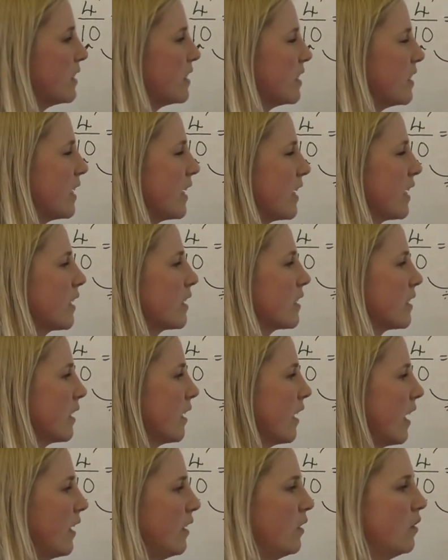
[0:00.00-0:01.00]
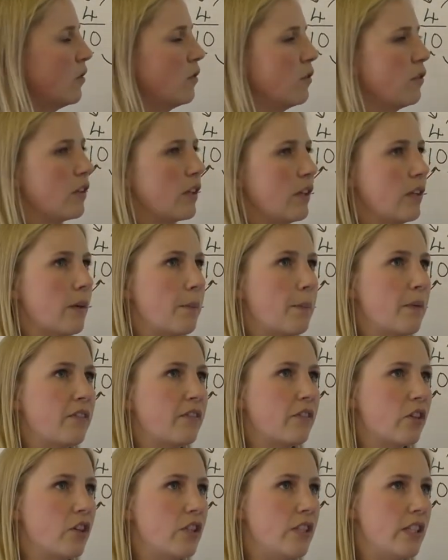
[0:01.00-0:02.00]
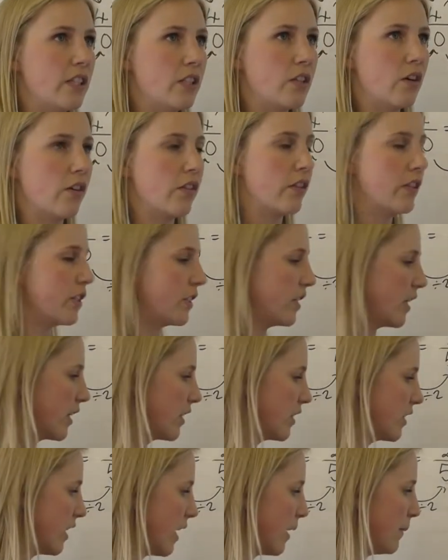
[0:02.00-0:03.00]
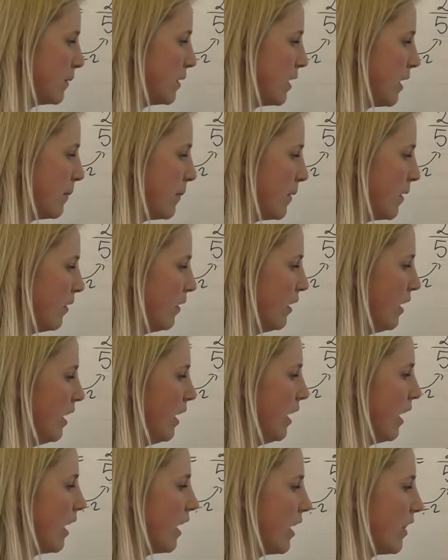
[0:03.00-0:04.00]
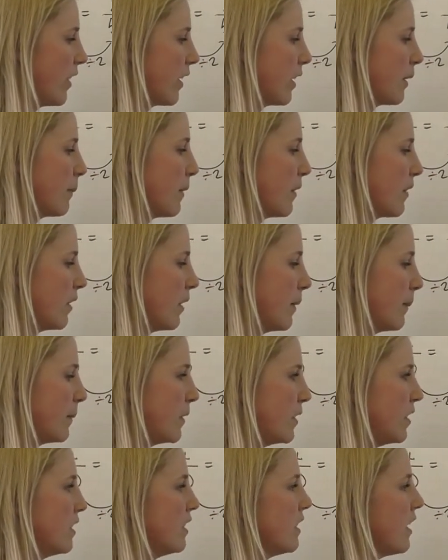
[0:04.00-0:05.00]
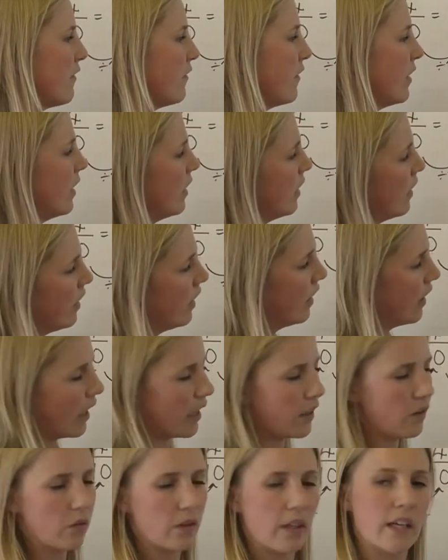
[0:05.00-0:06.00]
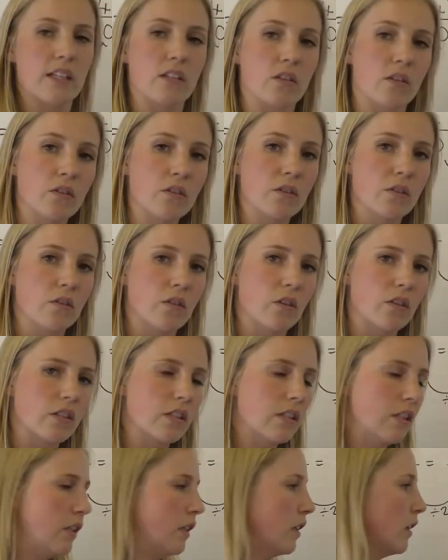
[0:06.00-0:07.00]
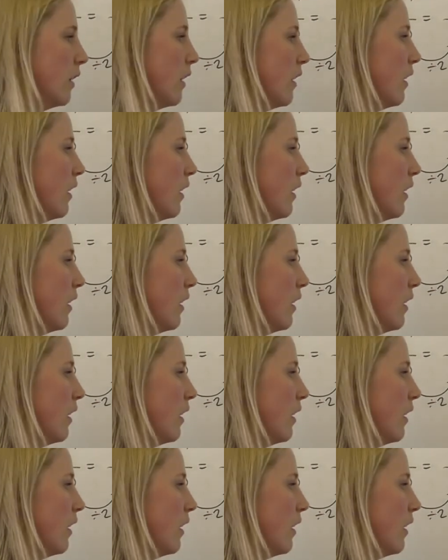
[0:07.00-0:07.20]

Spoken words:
6, I know that number 40 is not in the 6 times table. I think about the number 7, I know that's also not in,